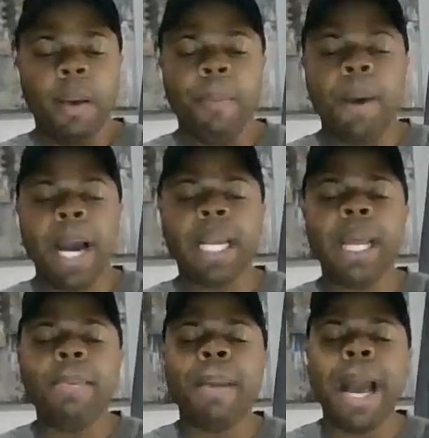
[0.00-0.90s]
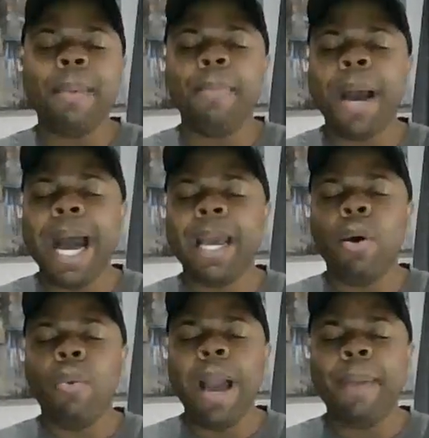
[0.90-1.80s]
Money might buy
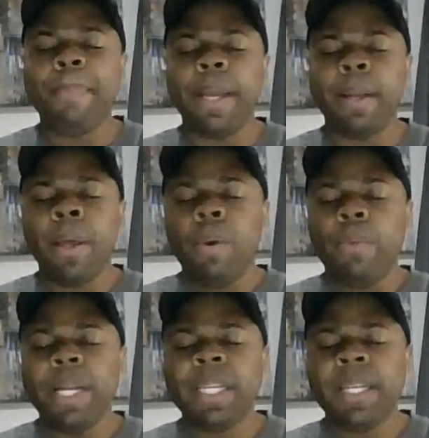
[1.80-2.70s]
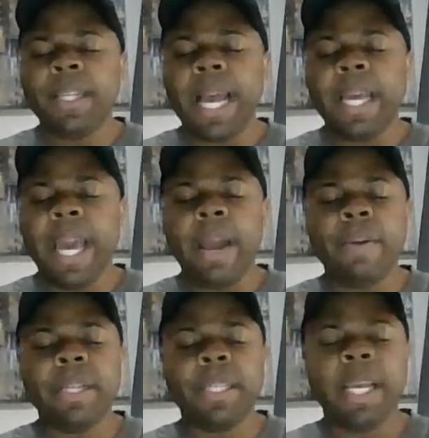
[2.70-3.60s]
a weapon, which is a
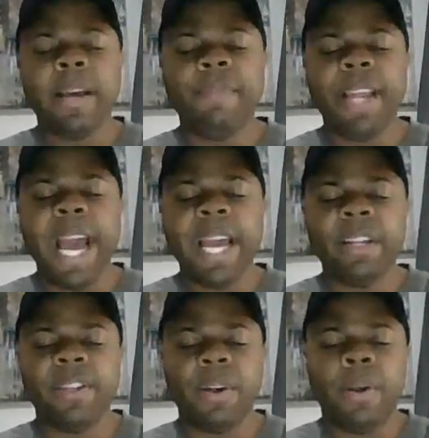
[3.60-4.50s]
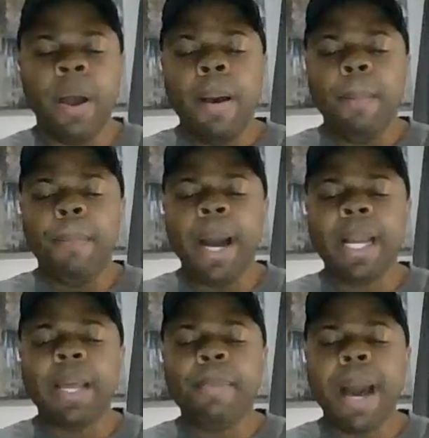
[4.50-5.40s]
guarantee of danger.
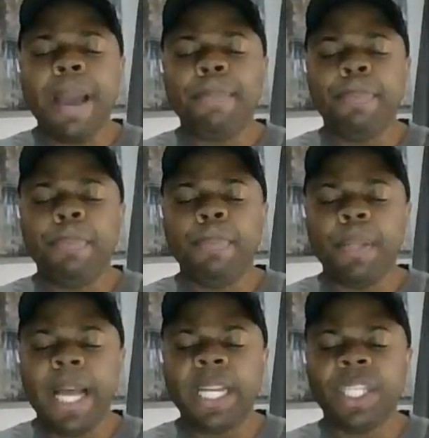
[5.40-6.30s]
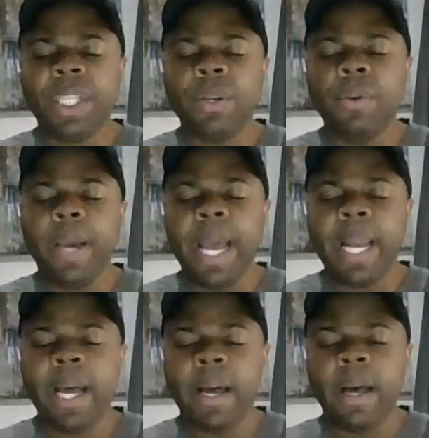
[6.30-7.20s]
Money might place you
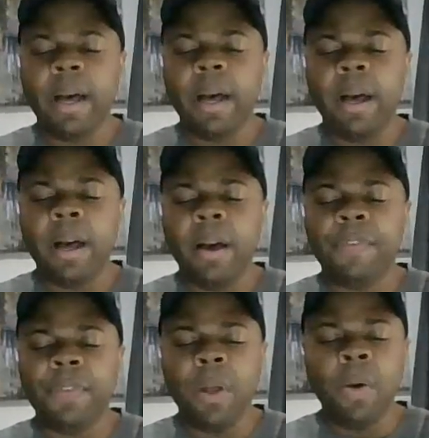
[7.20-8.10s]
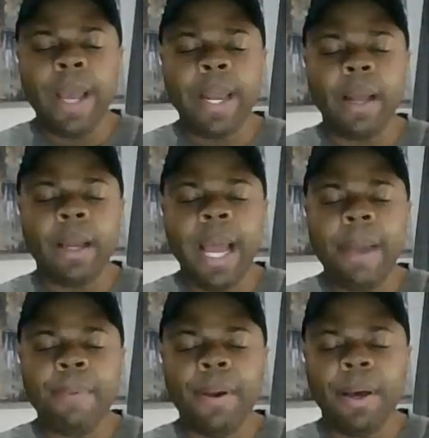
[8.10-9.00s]
in a affluent
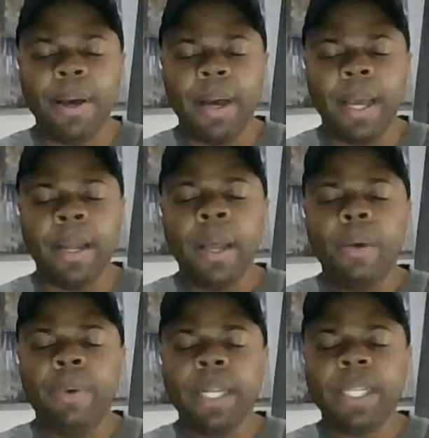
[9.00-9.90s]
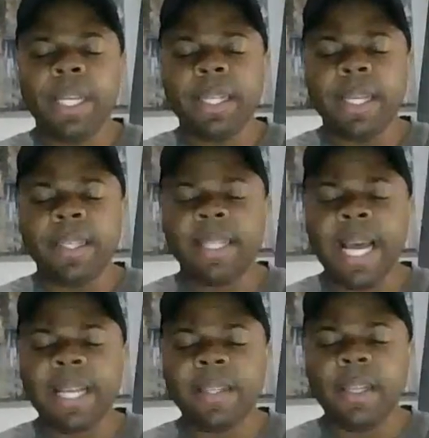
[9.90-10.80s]
neighborhood, which is
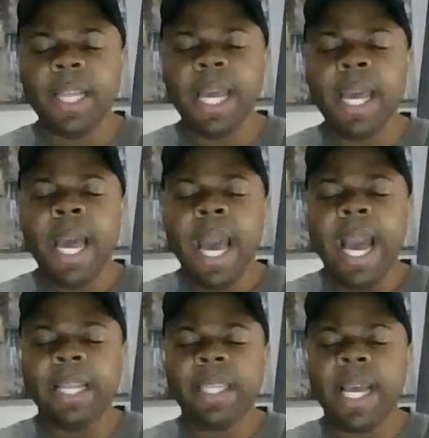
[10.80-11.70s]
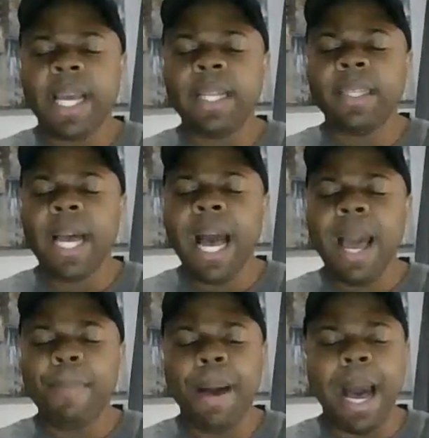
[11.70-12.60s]
essentially a ticking
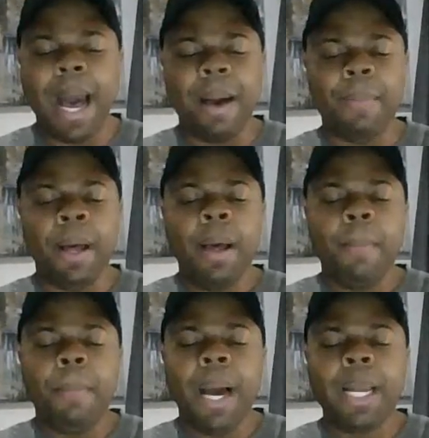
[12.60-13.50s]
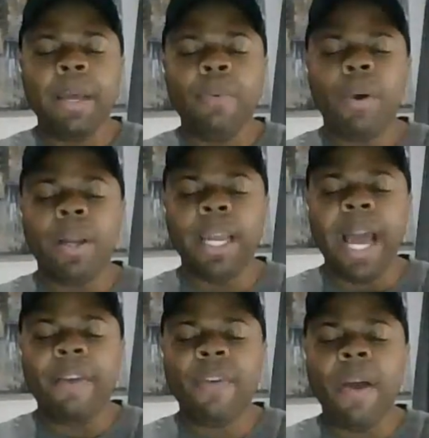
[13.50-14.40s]
time bomb. Money will
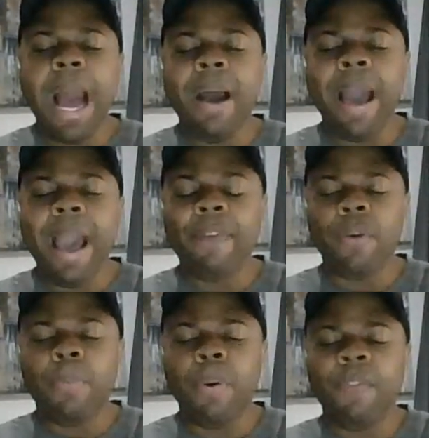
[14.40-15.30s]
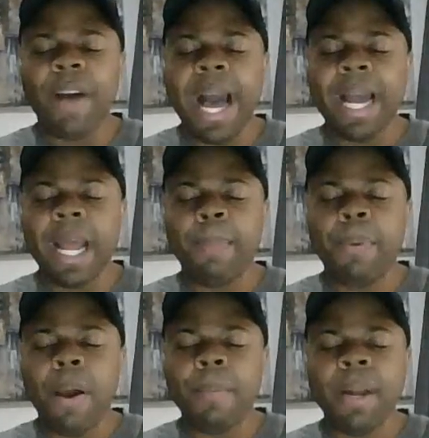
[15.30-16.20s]
never, however, provide a
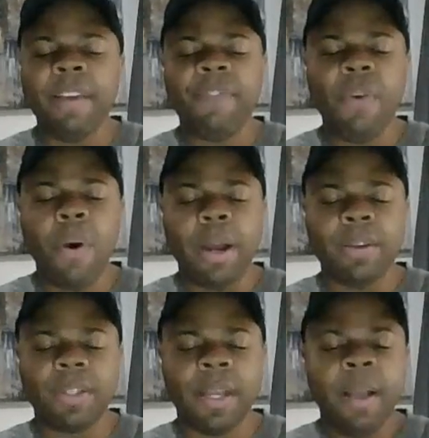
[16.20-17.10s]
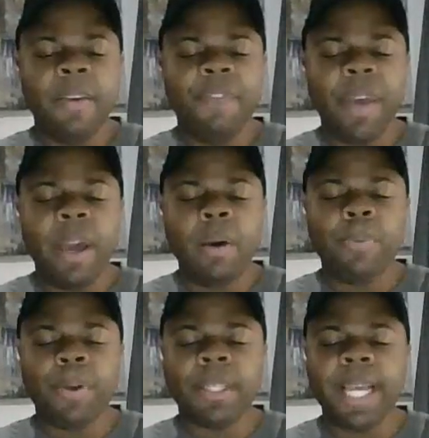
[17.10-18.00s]
permanent force
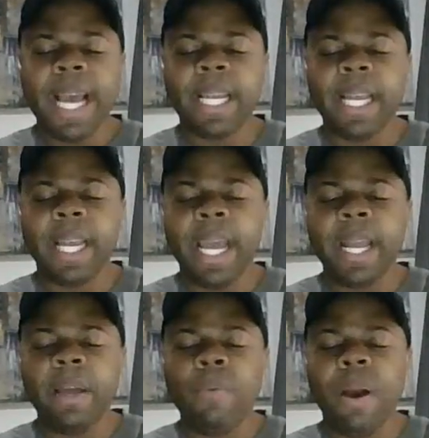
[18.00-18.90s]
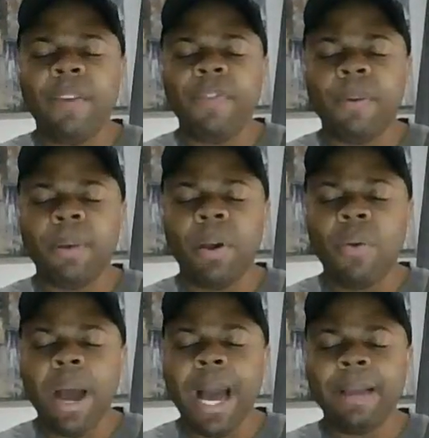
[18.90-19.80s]
field protecting anyone from the
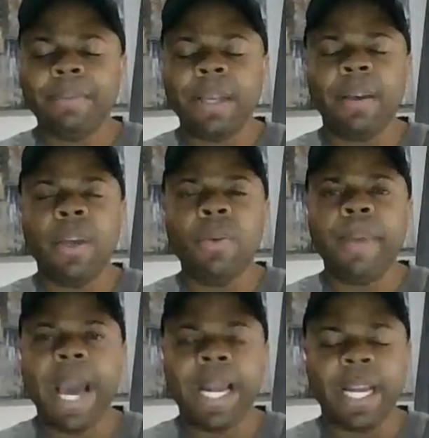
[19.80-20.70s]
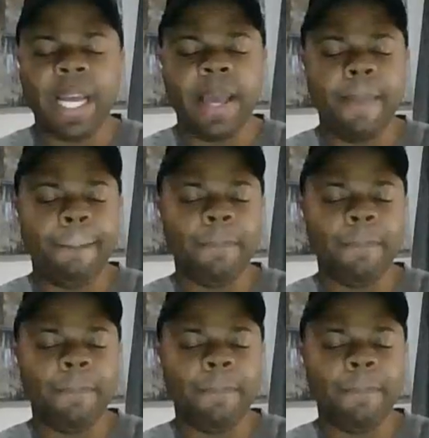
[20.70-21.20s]
crimes of humanity.